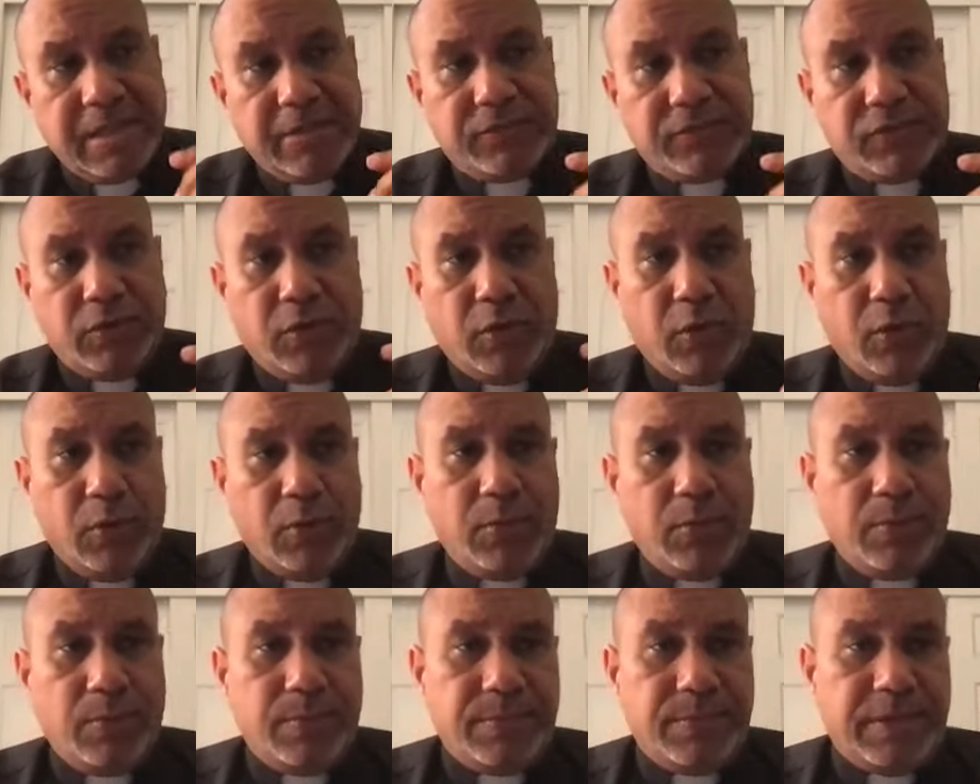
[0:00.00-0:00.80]

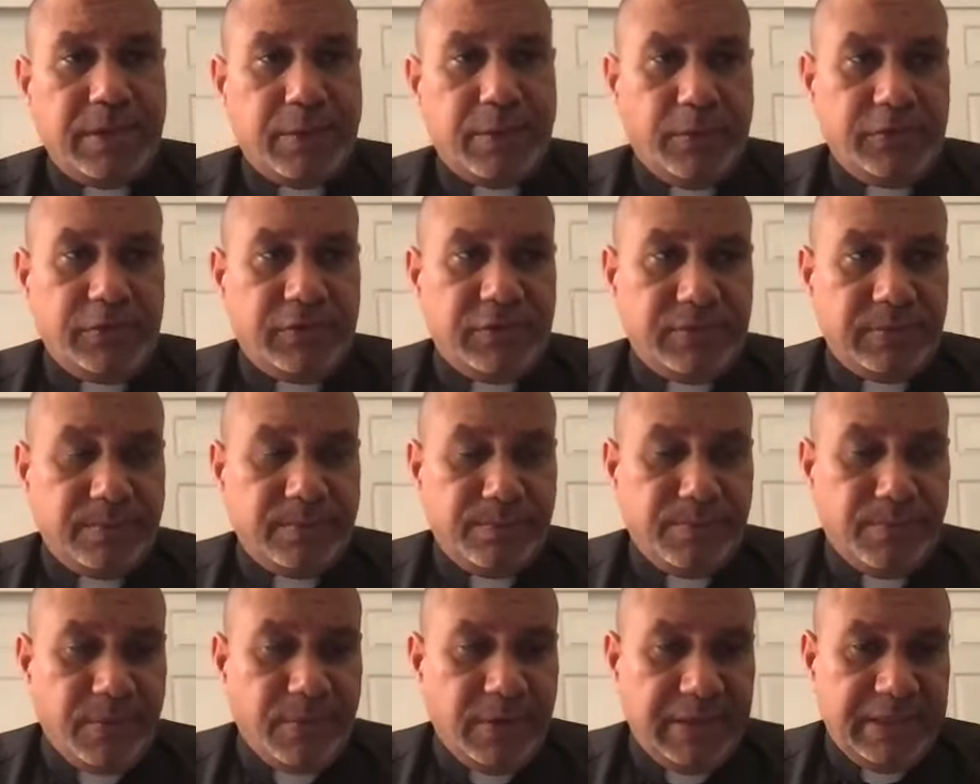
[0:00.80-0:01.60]
So there was
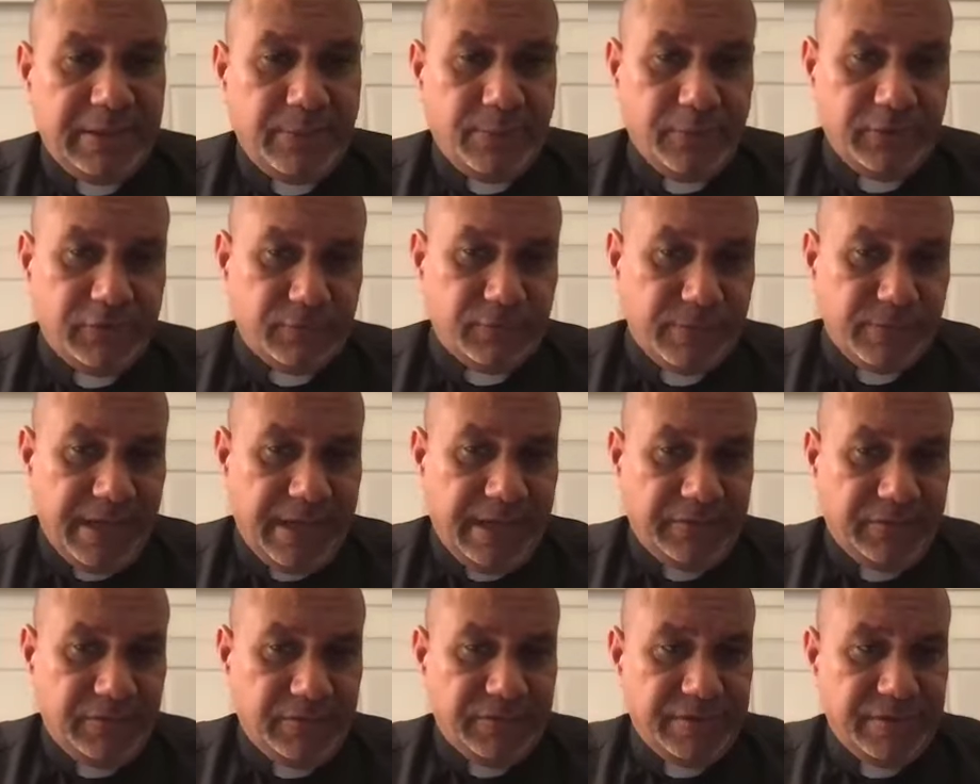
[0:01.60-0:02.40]
money was
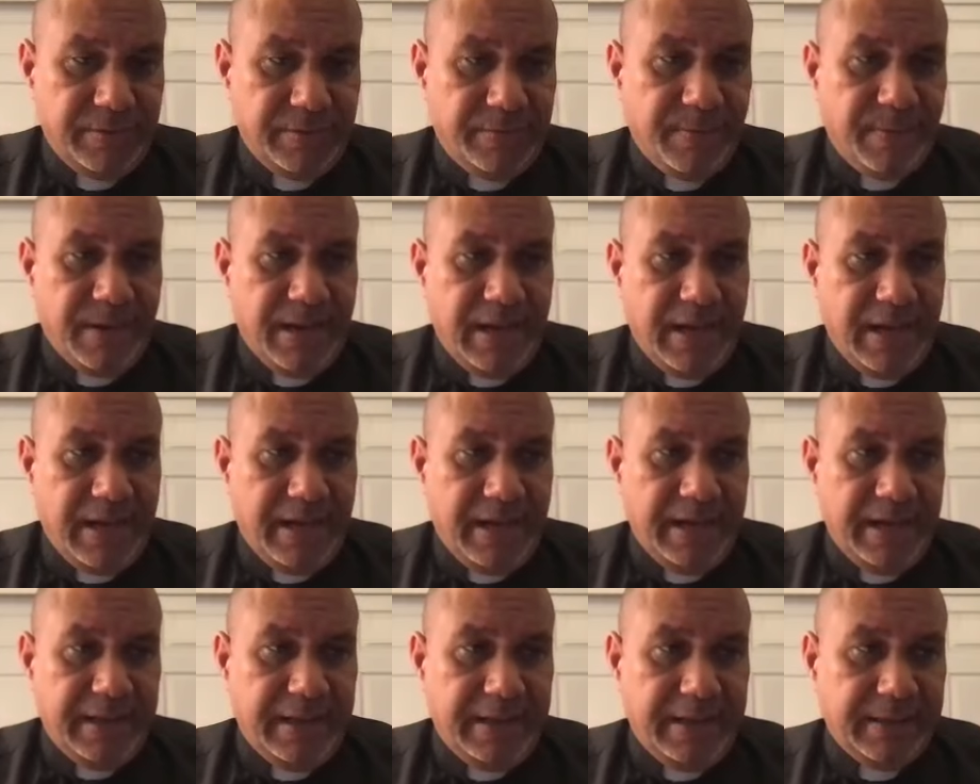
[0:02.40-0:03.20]
raised
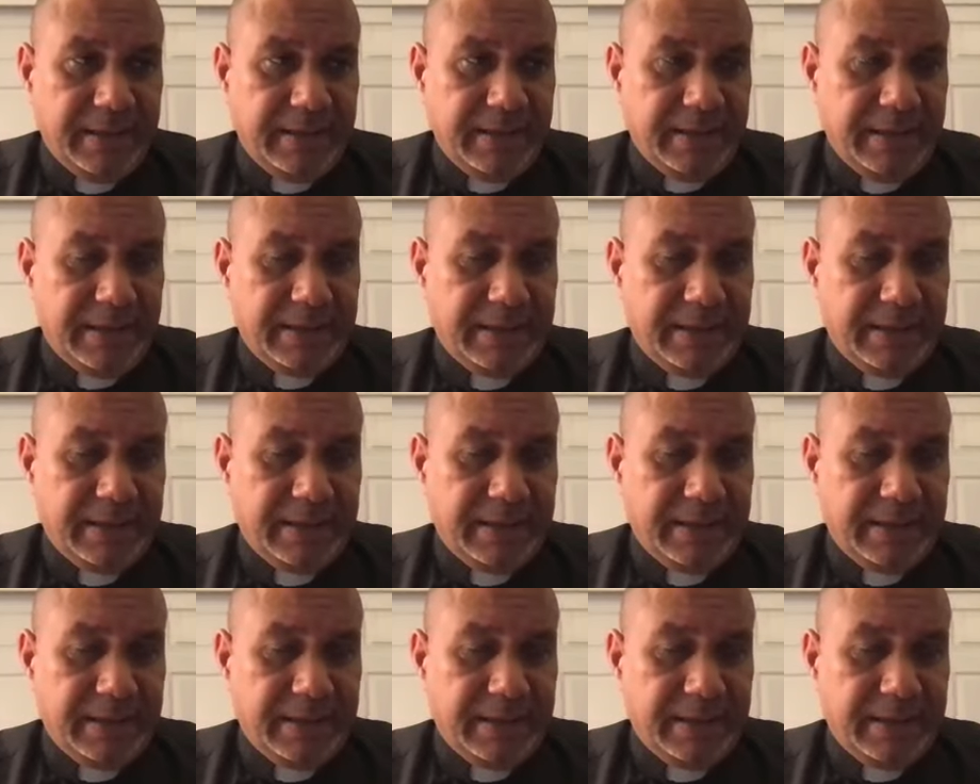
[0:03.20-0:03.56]
by